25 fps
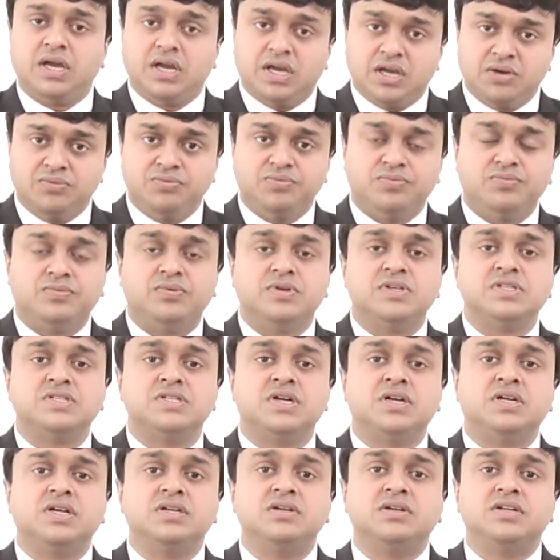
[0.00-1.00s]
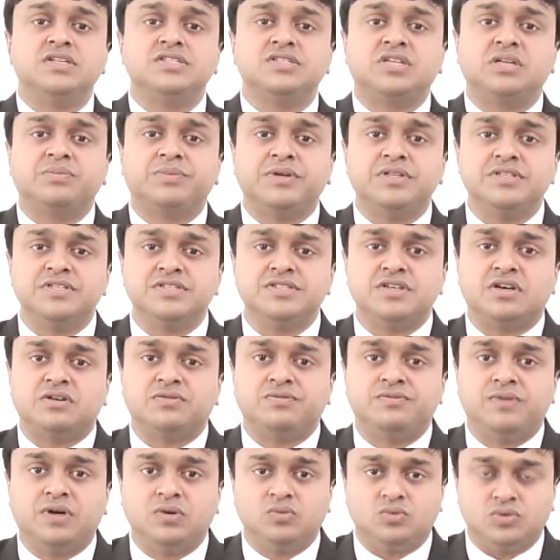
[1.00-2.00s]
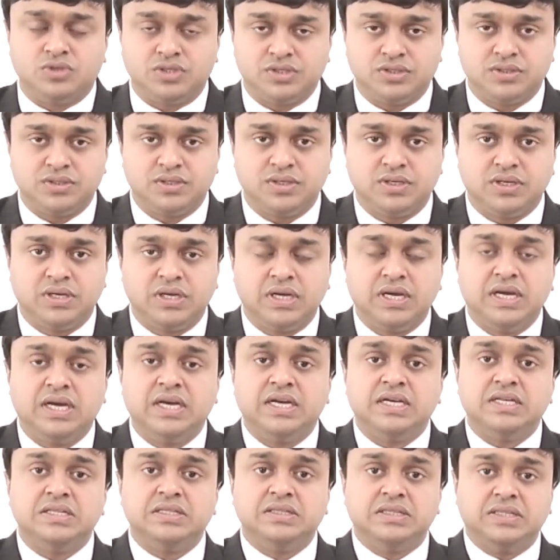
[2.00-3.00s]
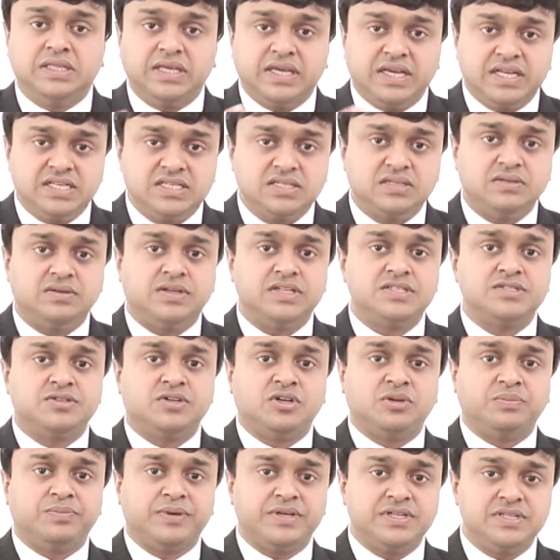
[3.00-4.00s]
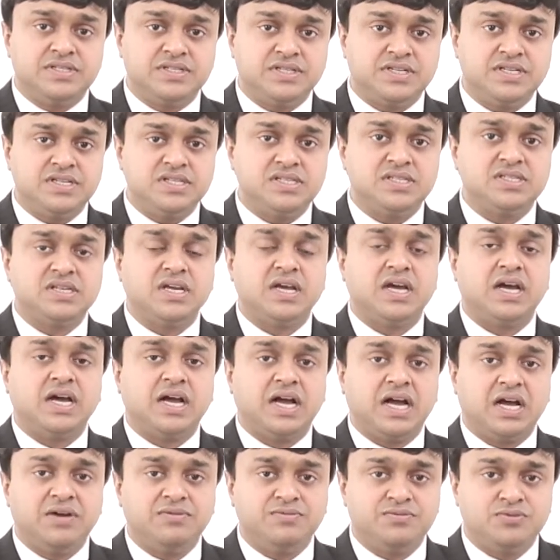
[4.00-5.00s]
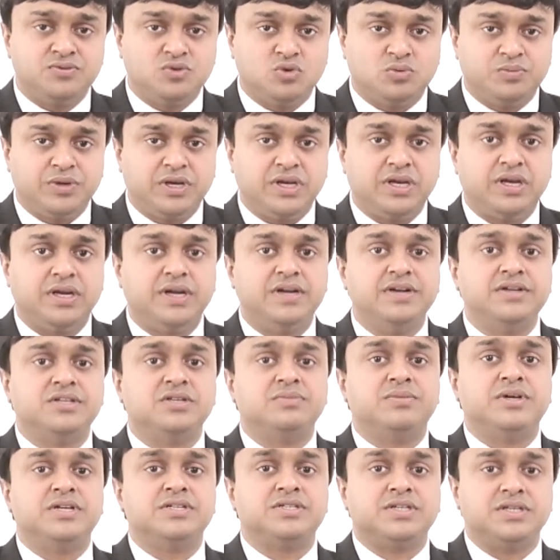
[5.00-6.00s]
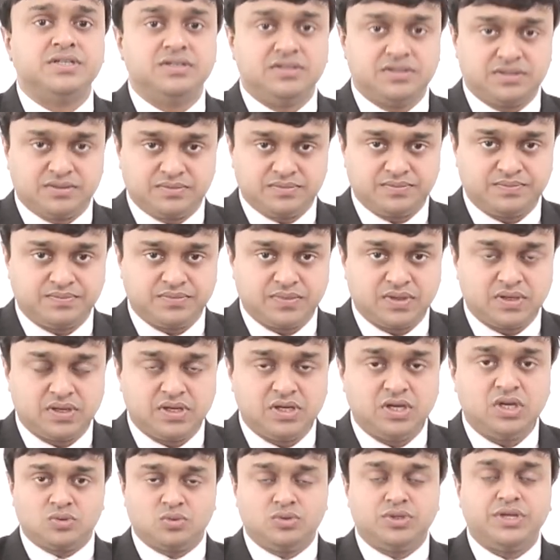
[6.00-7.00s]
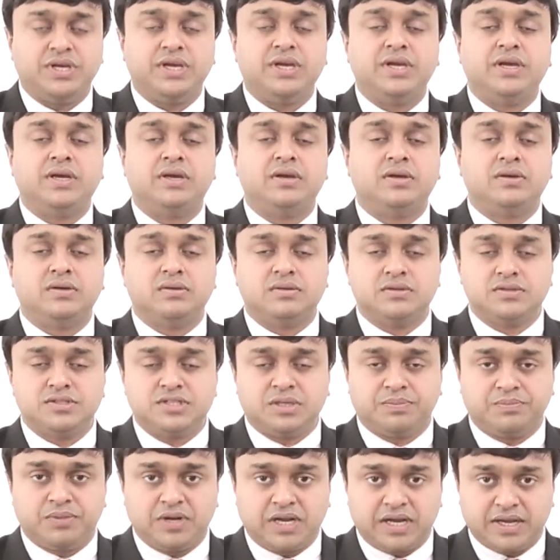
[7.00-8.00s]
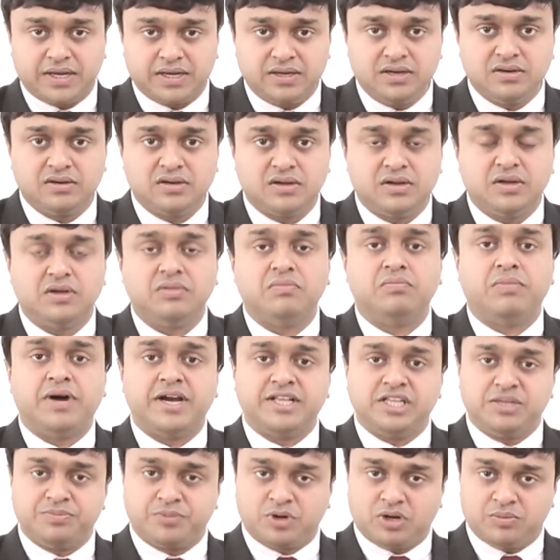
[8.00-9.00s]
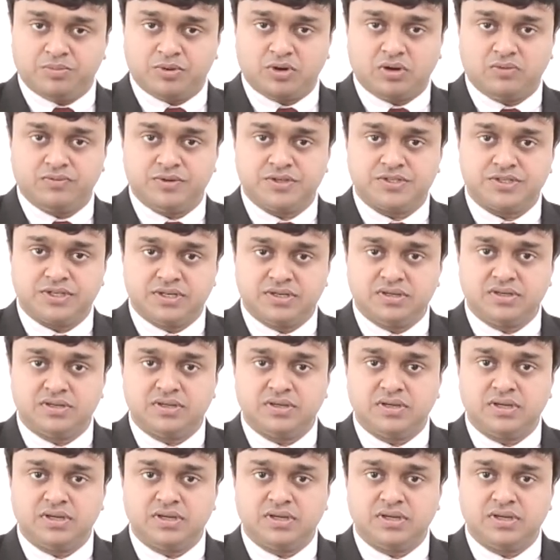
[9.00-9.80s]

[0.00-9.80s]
If certain discrepancies are found, these discrepancies have to be intimated to the supplier by the proper officer,